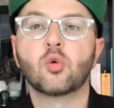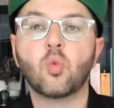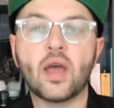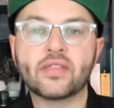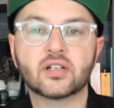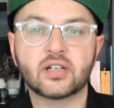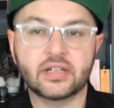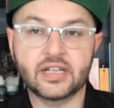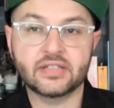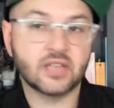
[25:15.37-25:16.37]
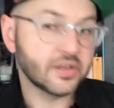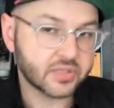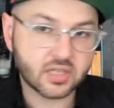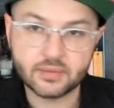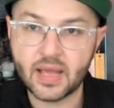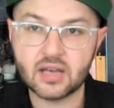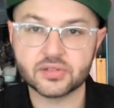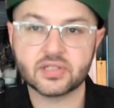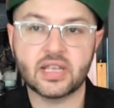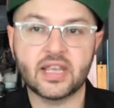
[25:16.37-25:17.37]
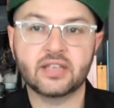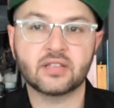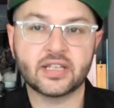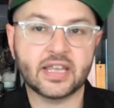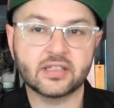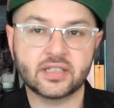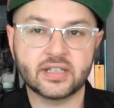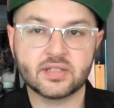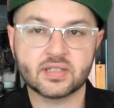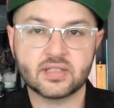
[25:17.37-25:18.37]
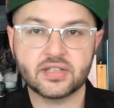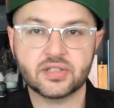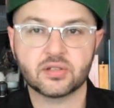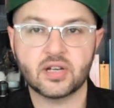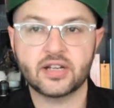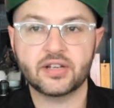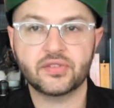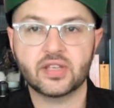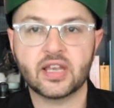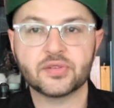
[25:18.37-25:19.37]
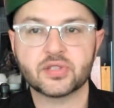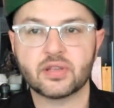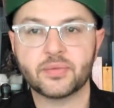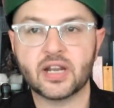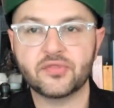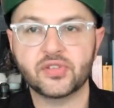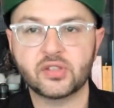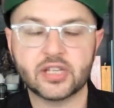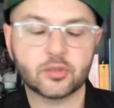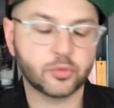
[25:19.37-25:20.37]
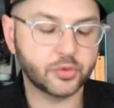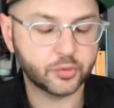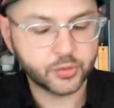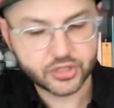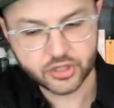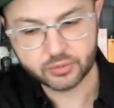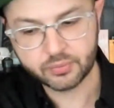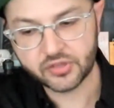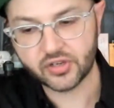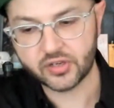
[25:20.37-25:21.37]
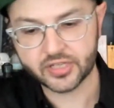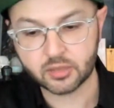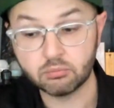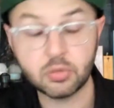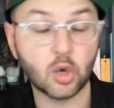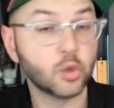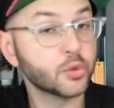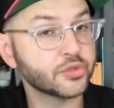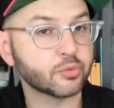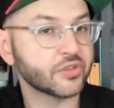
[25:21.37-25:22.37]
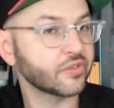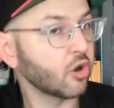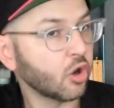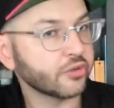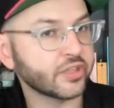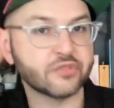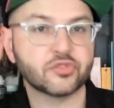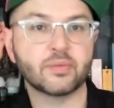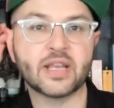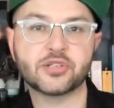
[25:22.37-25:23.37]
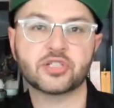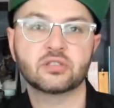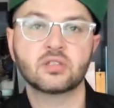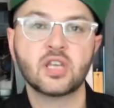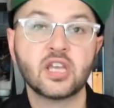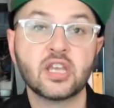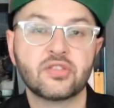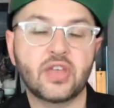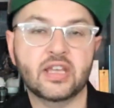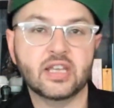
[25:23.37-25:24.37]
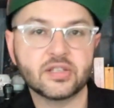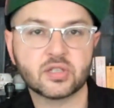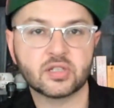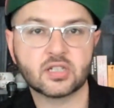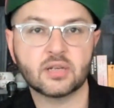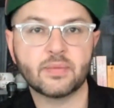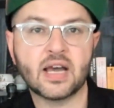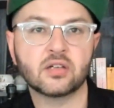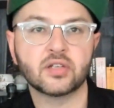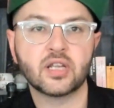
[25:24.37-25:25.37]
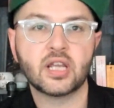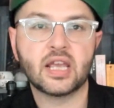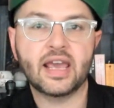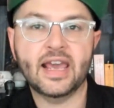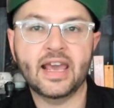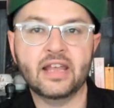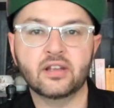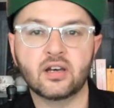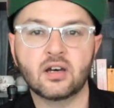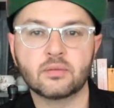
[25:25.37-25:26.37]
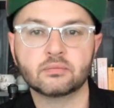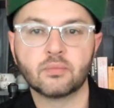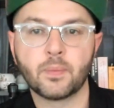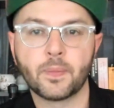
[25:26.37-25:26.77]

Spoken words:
whether it does come out saying like aliens exist or anything else, I mean, I feel like we should be very composed with all the information that is going to come out, and